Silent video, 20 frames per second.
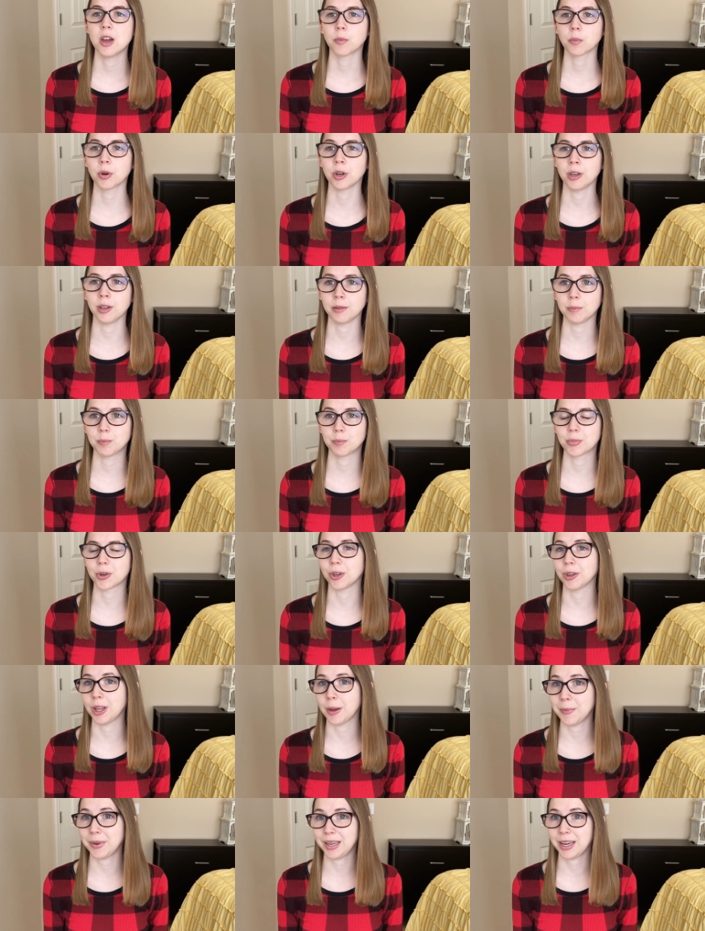pre-
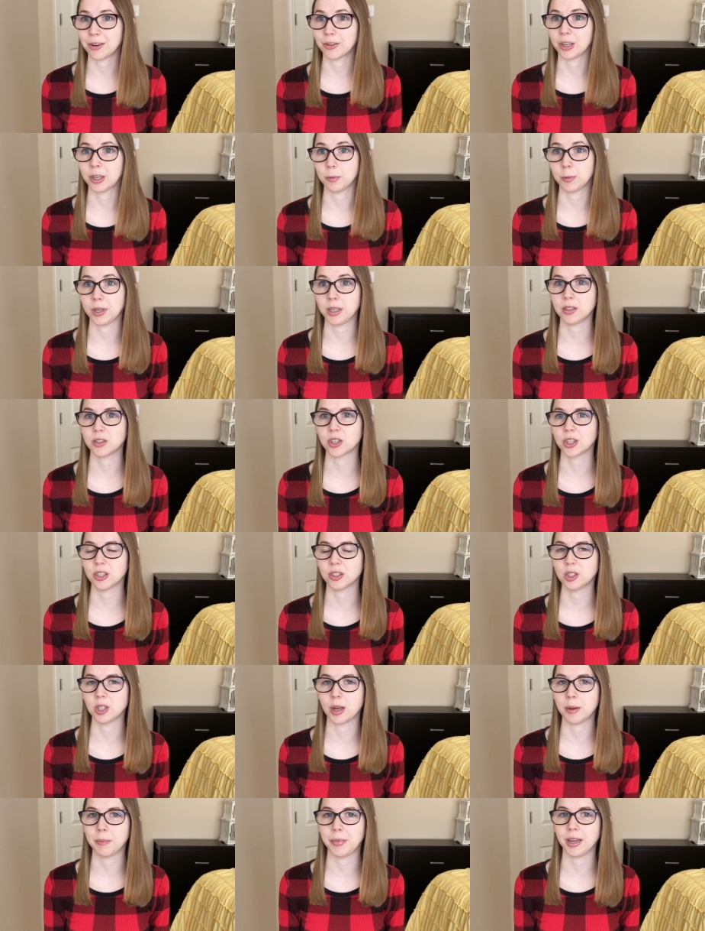preliminary
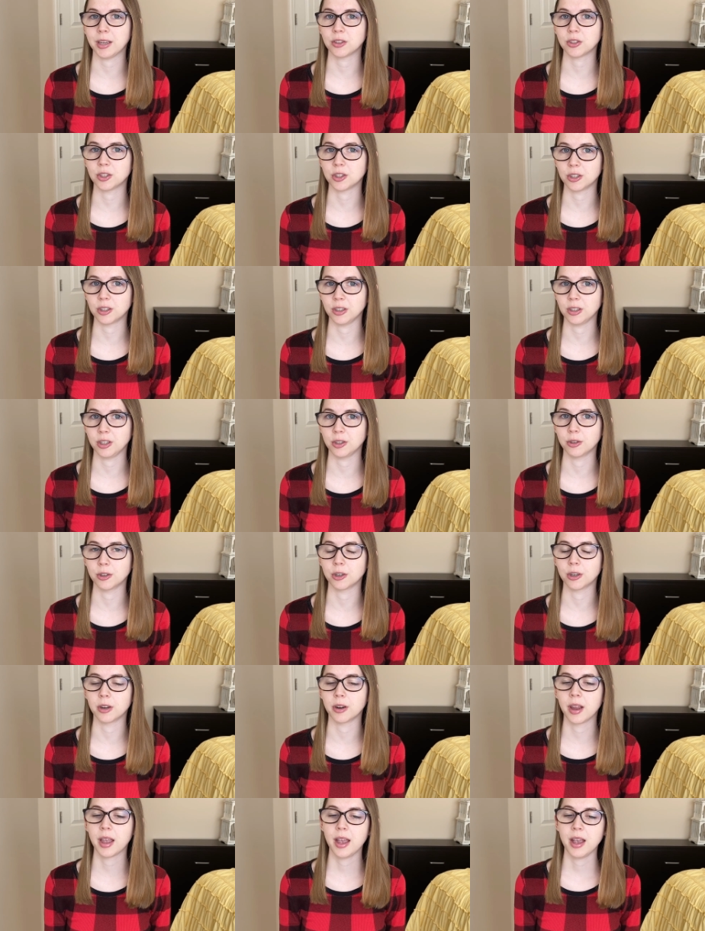research and make sure
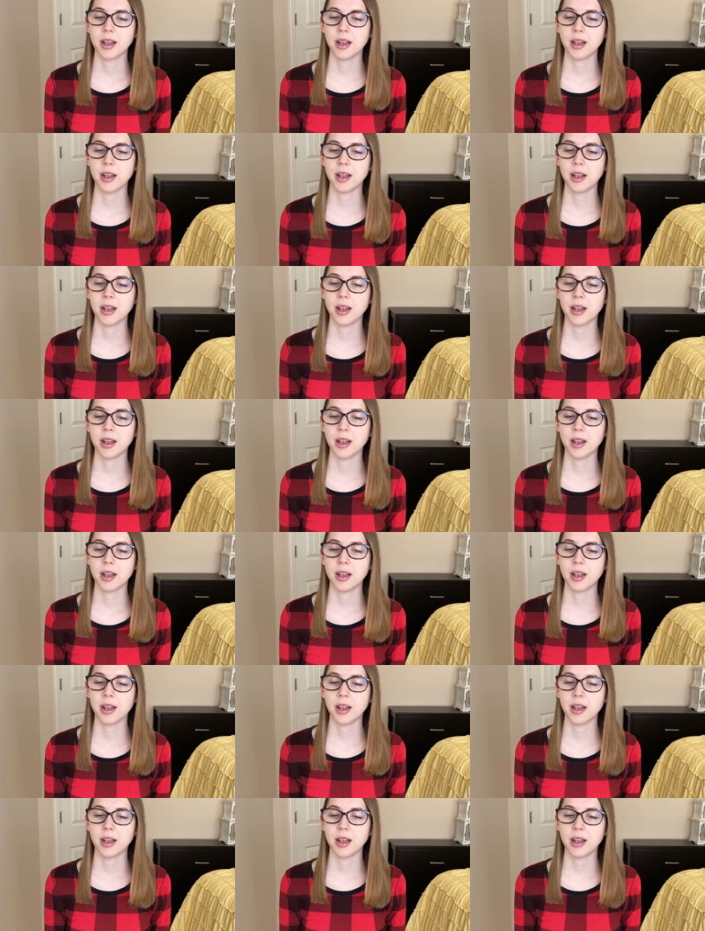you're